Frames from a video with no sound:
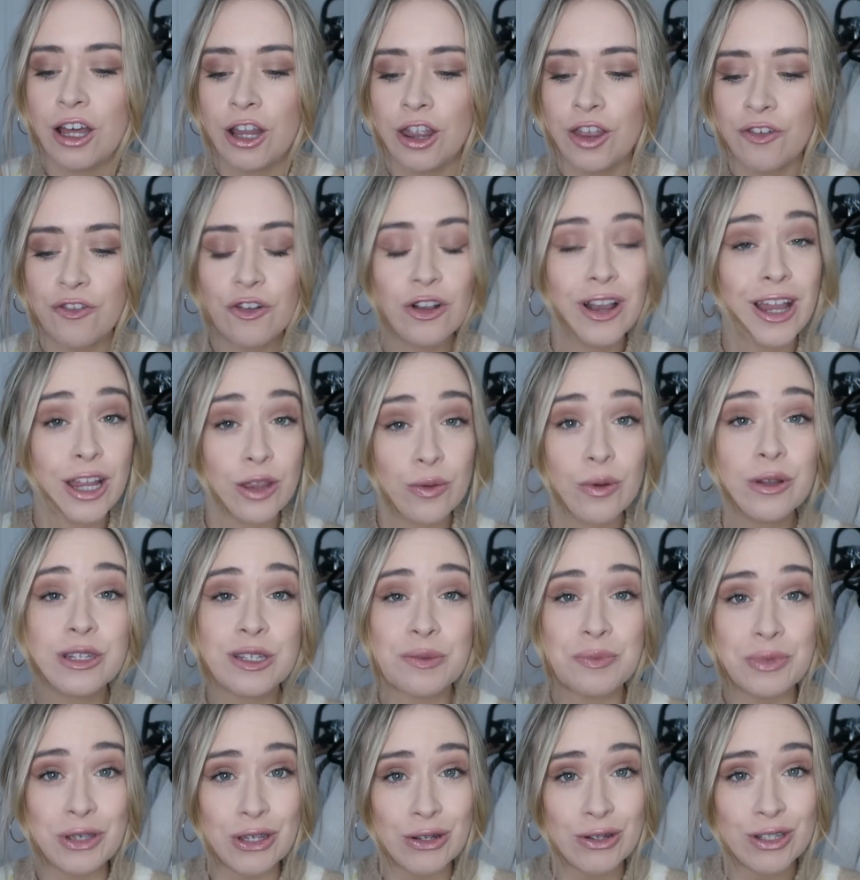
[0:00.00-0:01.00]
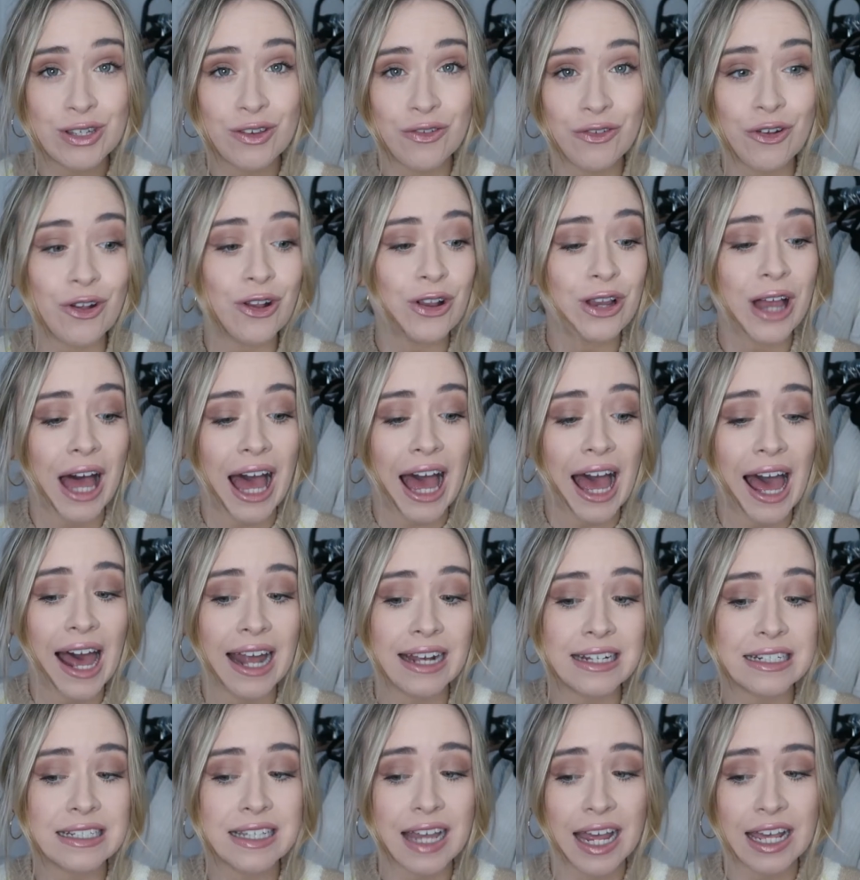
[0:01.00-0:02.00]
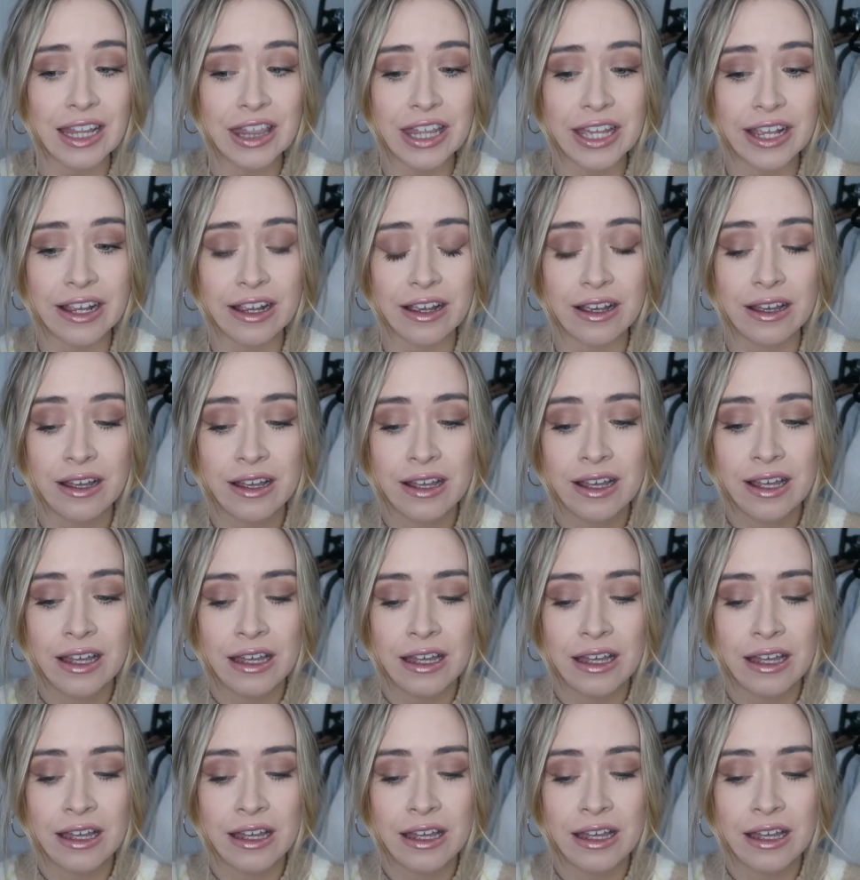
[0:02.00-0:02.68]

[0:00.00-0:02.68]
The full length ones are beautiful, and I think